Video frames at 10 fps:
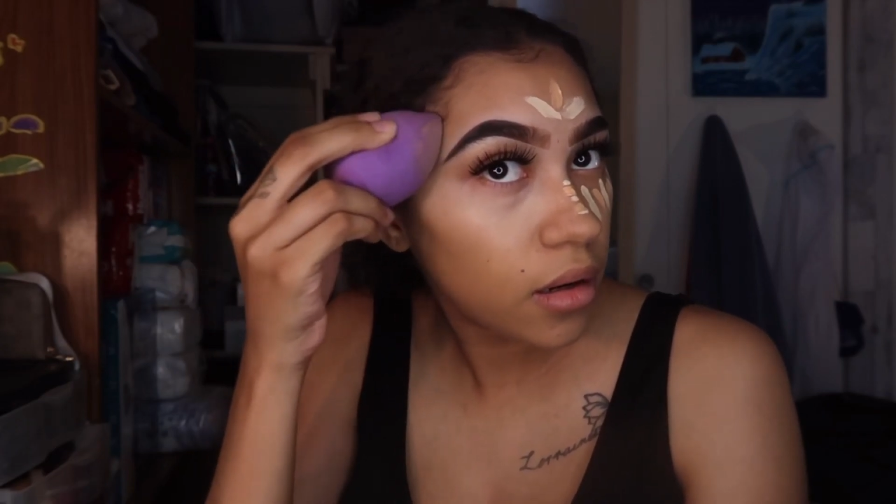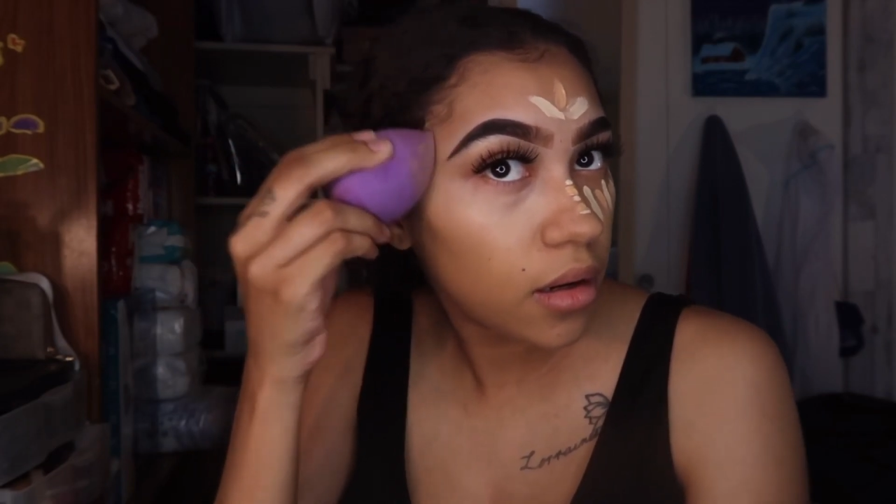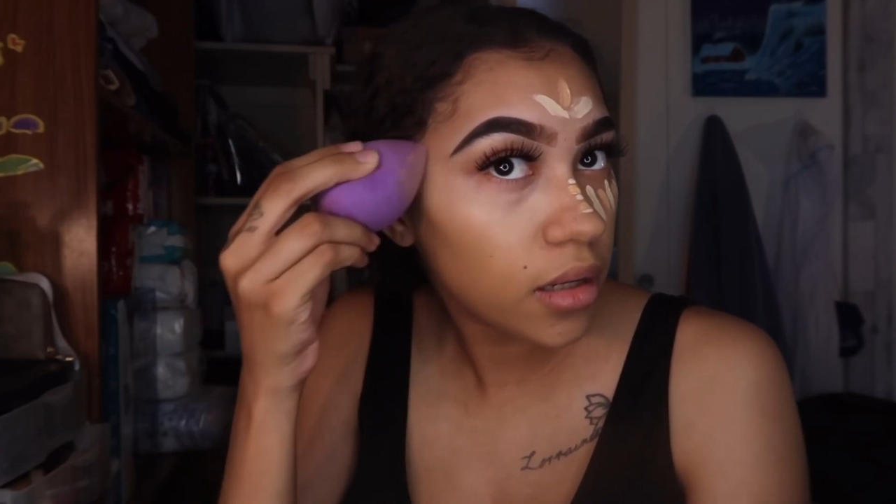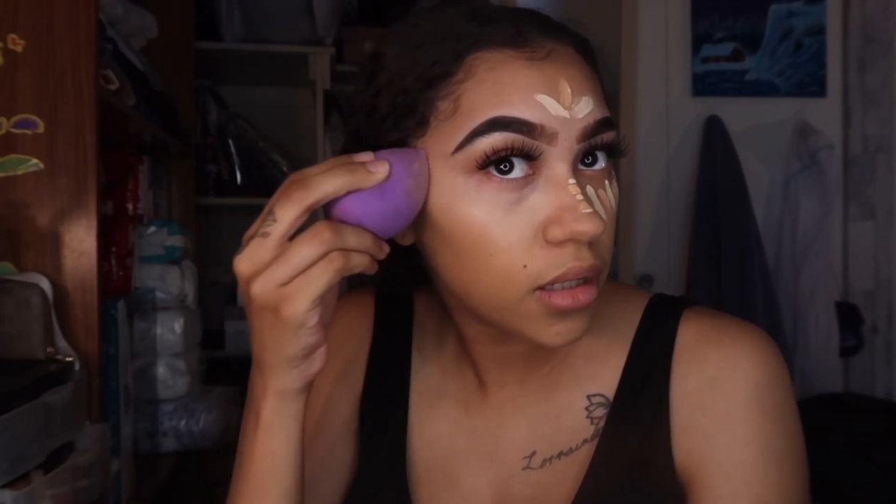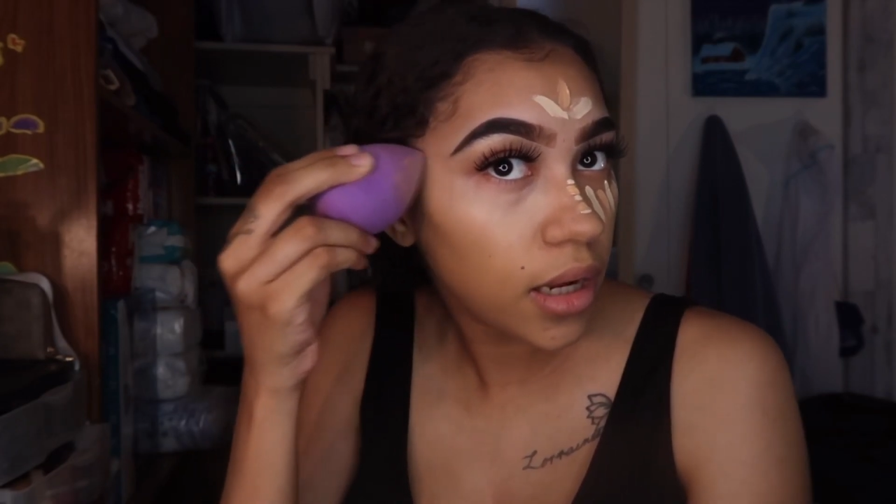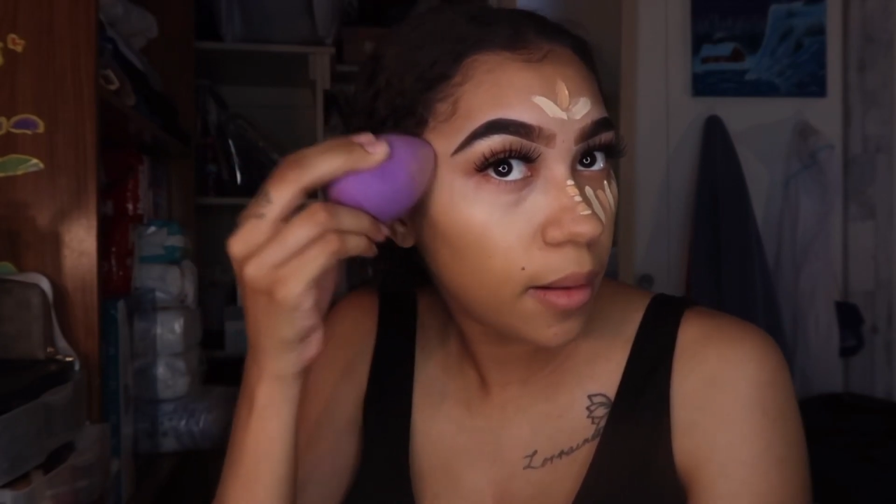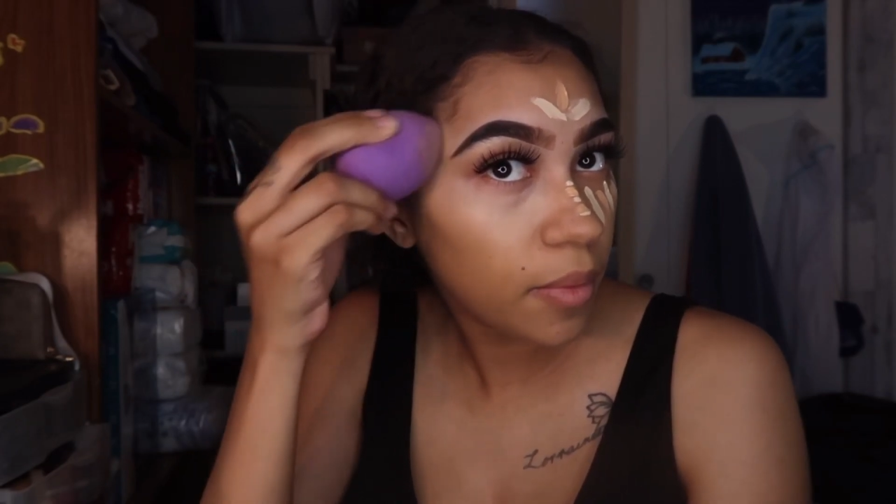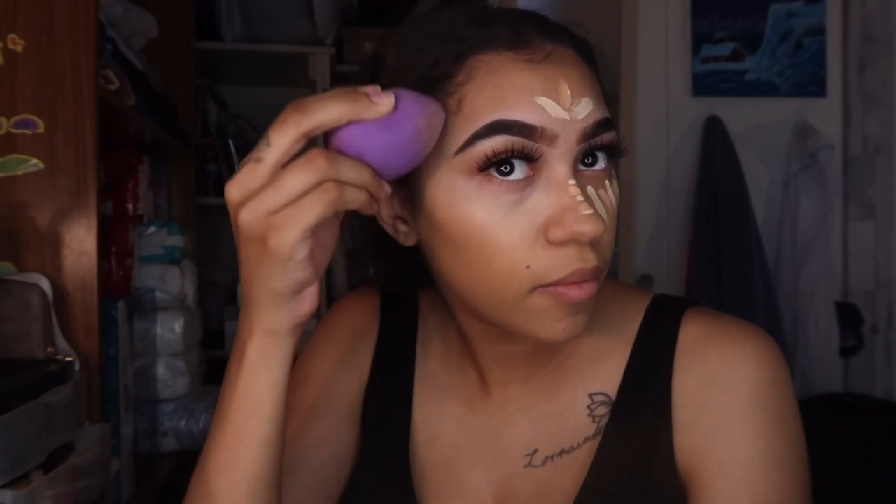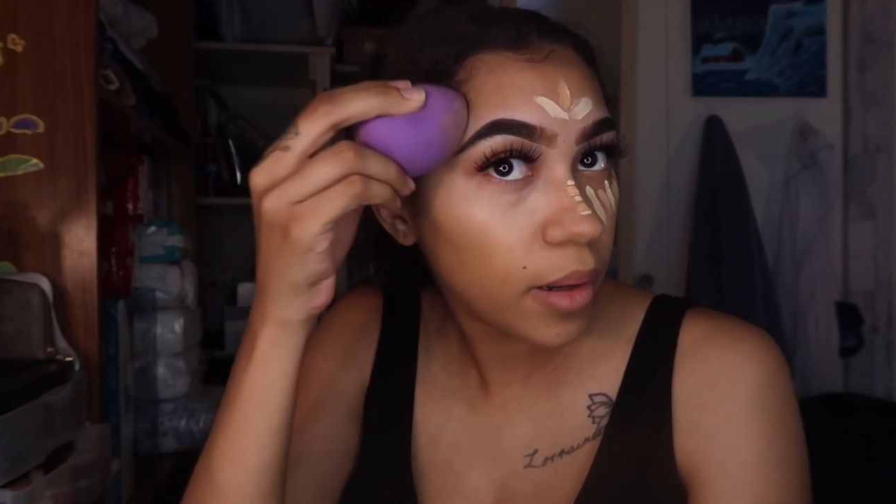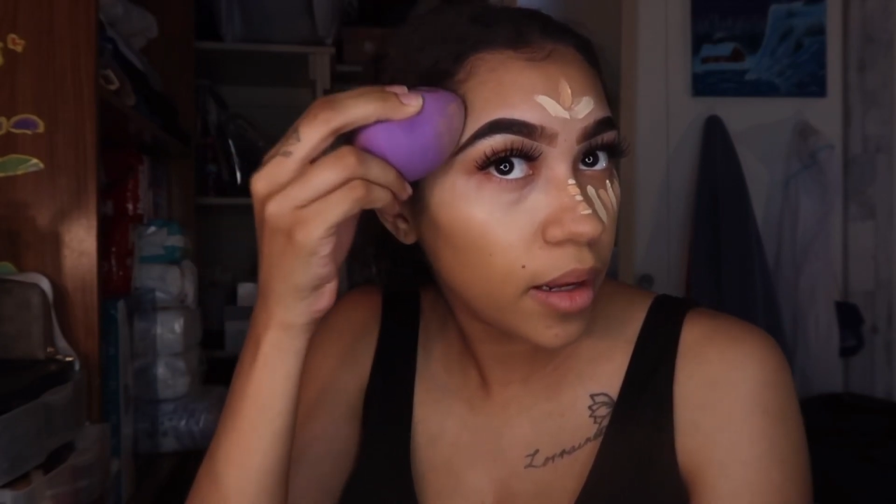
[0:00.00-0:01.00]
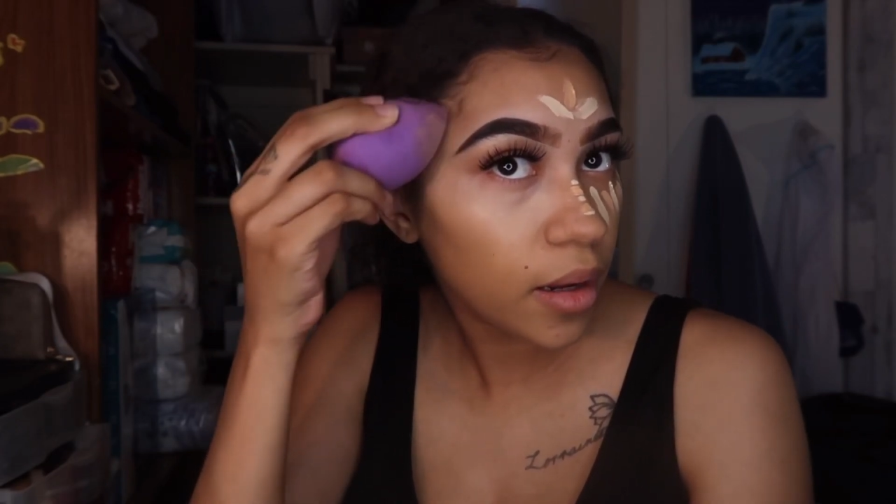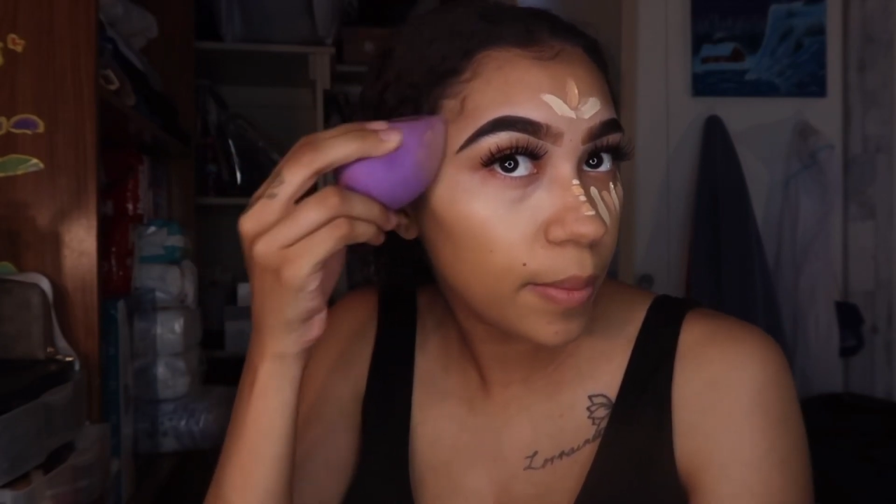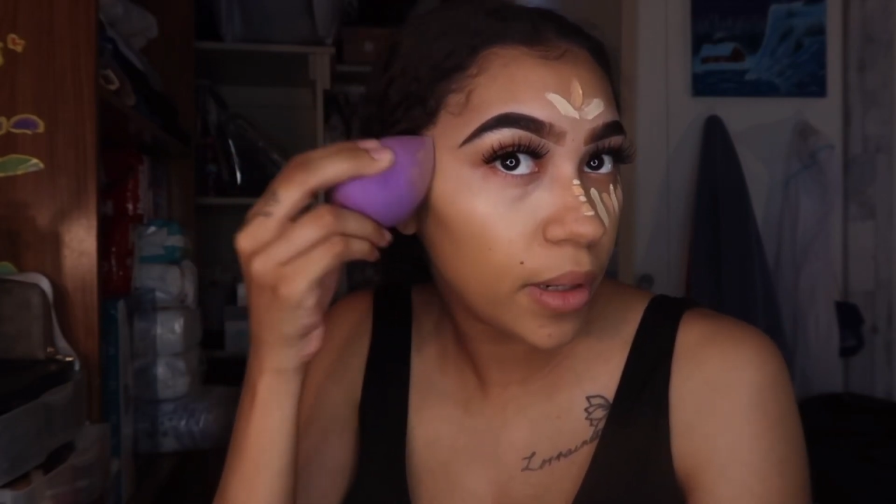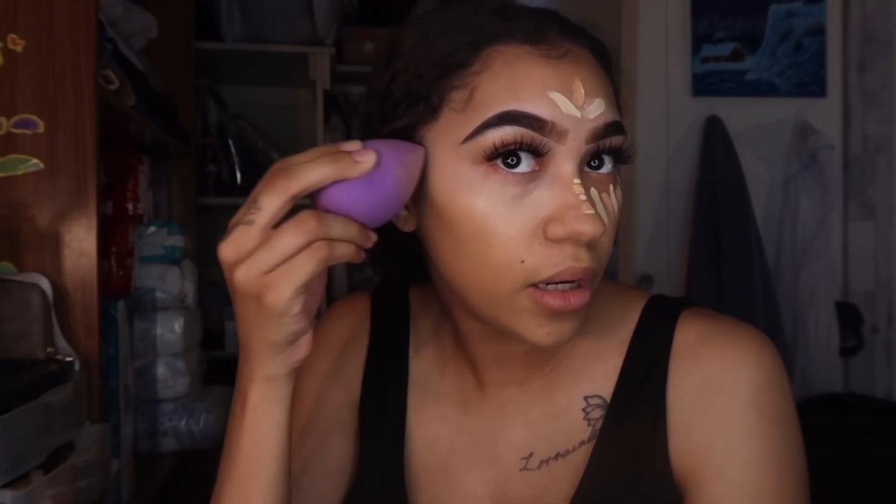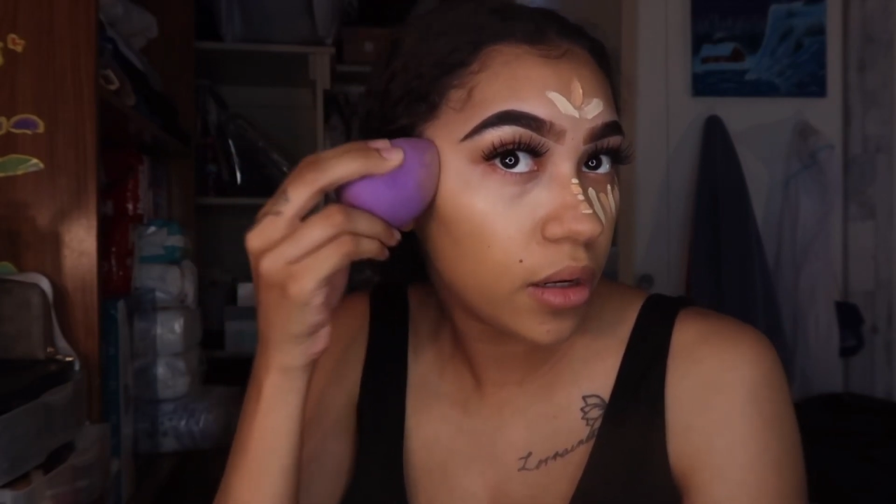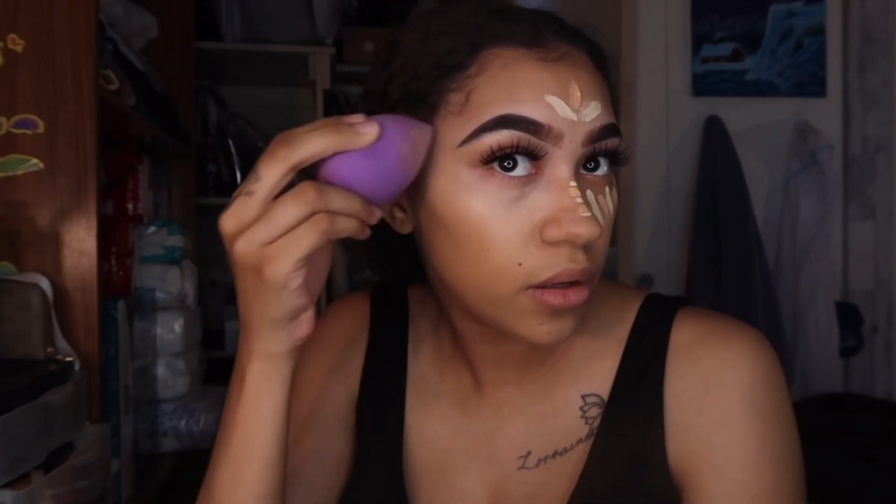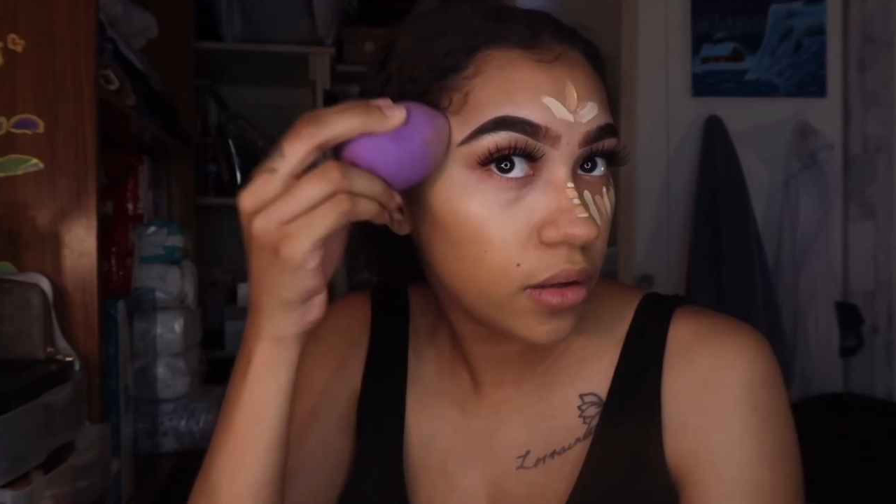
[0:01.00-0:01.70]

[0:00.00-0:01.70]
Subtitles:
on top of my eyebrow.